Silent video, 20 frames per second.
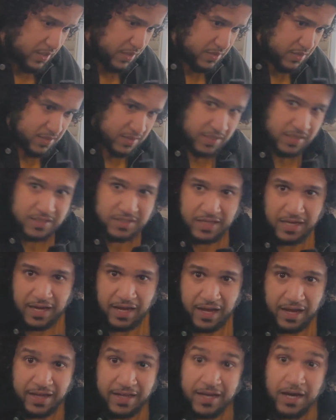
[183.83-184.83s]
says
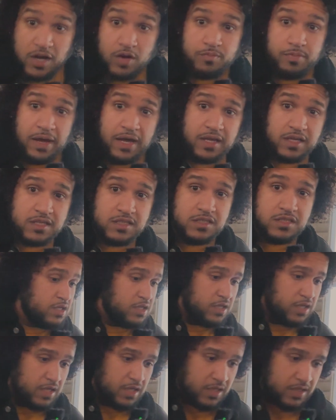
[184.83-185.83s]
I got a package
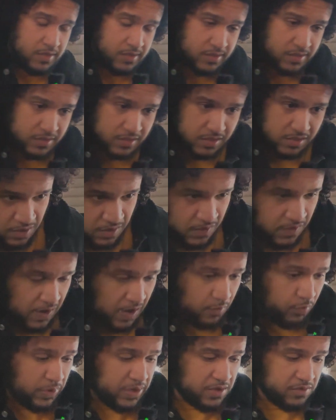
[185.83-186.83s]
and I'm
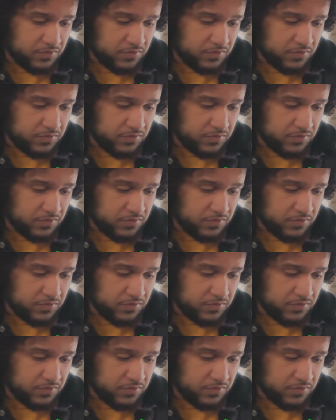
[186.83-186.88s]
waiting for